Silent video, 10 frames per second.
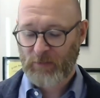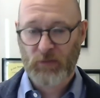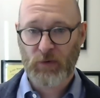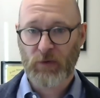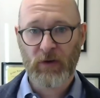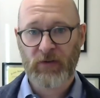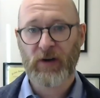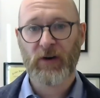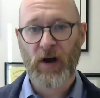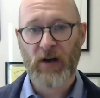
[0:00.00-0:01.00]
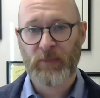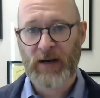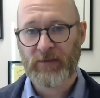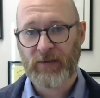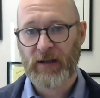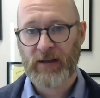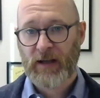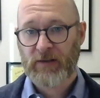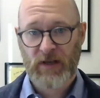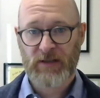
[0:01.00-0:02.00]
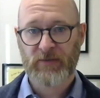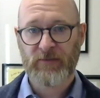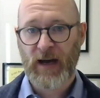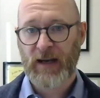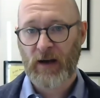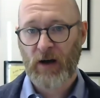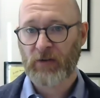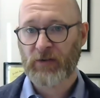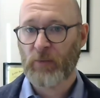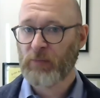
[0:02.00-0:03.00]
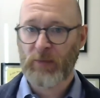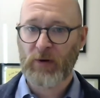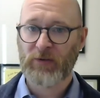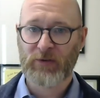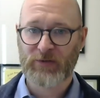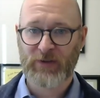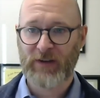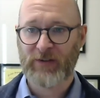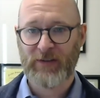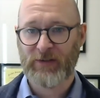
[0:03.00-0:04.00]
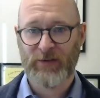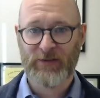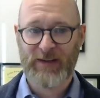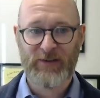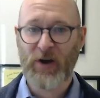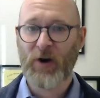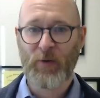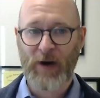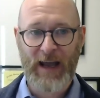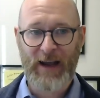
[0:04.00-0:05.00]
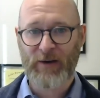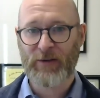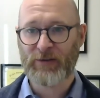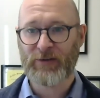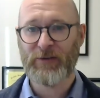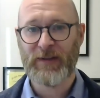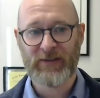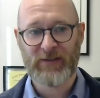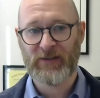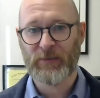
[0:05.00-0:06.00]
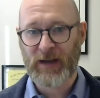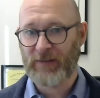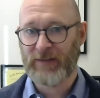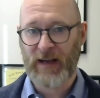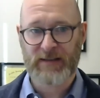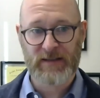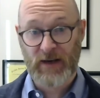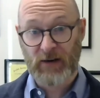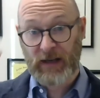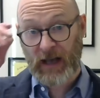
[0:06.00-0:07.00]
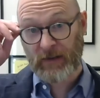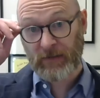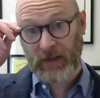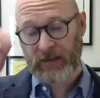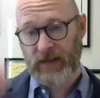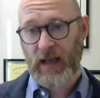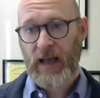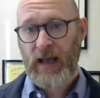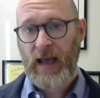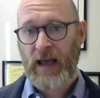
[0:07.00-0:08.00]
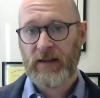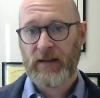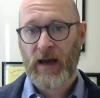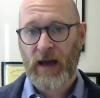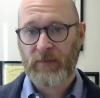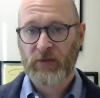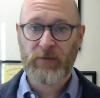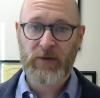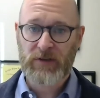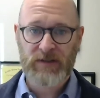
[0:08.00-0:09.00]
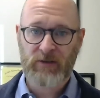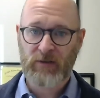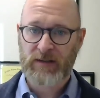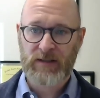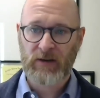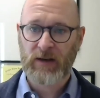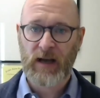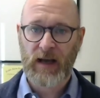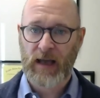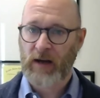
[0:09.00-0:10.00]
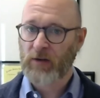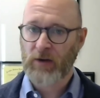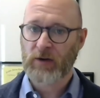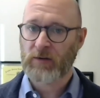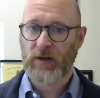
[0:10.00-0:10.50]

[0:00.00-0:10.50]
rules that are cost benefit justified also promote social justice. There's in no way are those two things in some kind of necessary conflict. And so efficiency criteria and other